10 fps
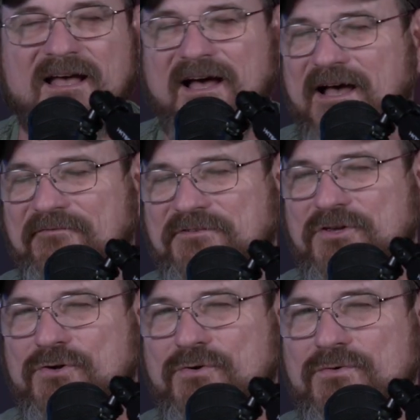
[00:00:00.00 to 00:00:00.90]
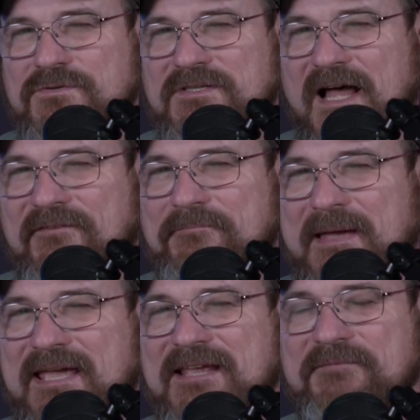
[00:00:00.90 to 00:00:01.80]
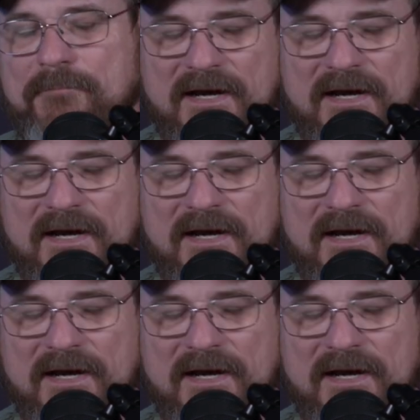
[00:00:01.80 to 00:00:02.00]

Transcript: I've made